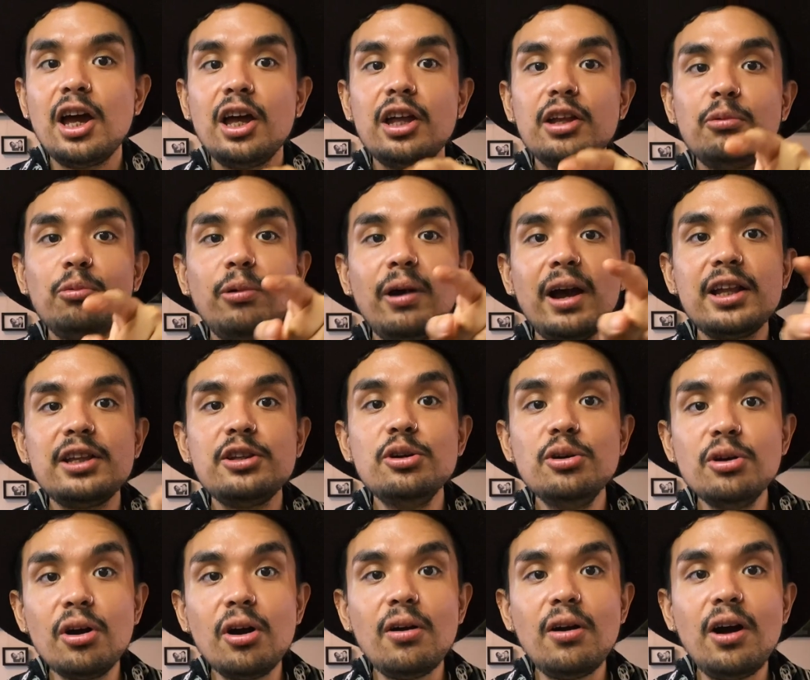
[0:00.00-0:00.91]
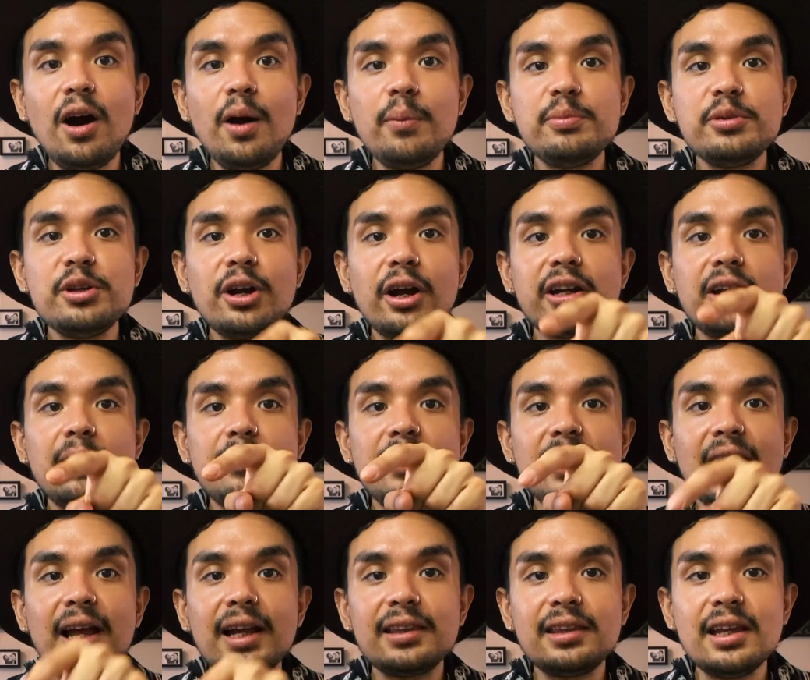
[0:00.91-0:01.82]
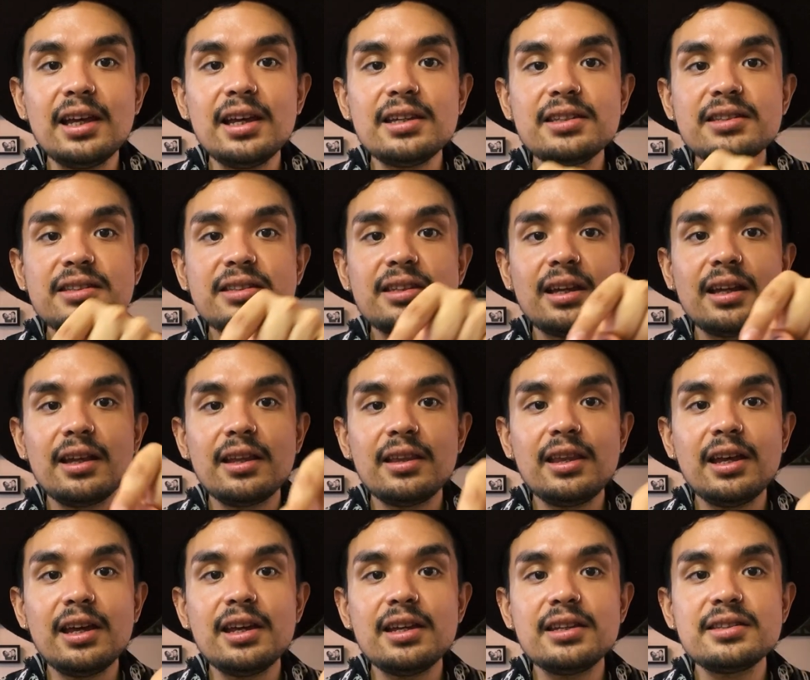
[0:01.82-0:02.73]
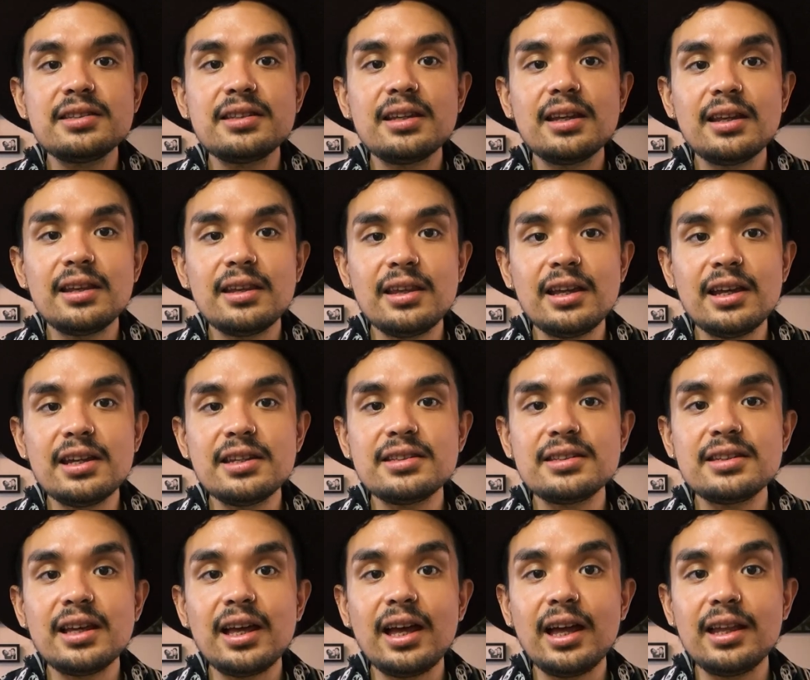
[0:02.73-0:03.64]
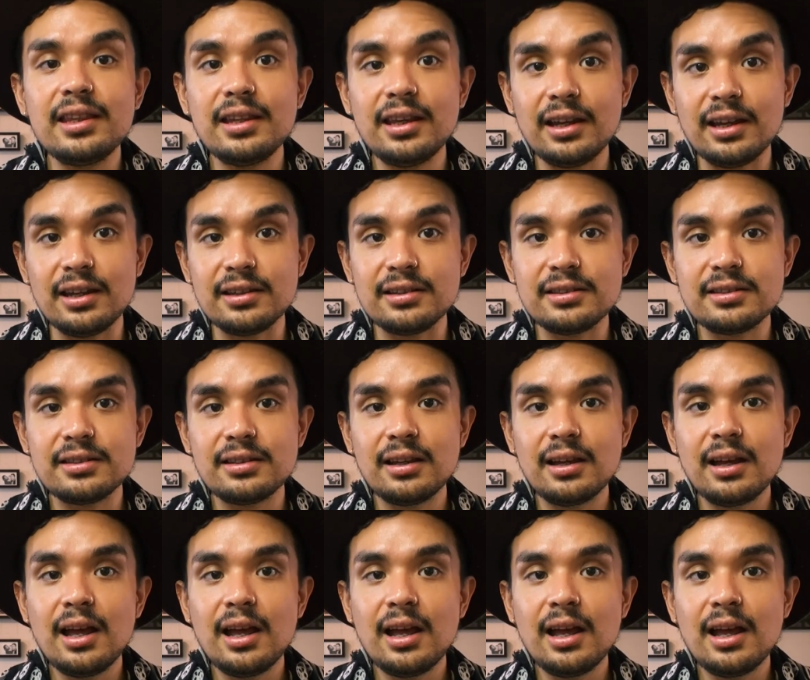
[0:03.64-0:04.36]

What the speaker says: when you grow up, you're going to be like this, this, this, and this?